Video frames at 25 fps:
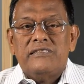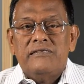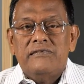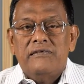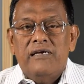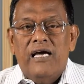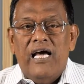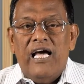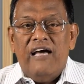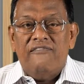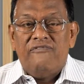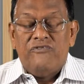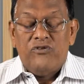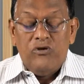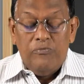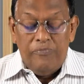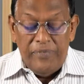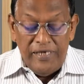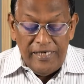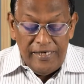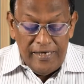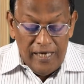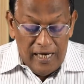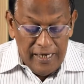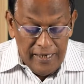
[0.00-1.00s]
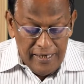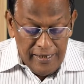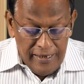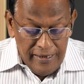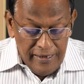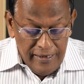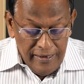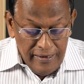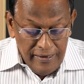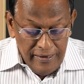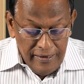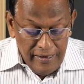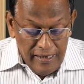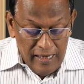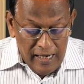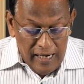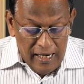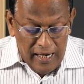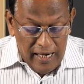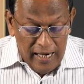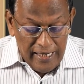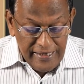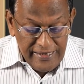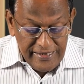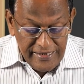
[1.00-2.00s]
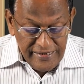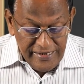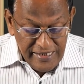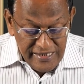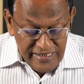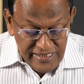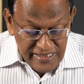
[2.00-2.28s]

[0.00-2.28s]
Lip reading: have to be done at this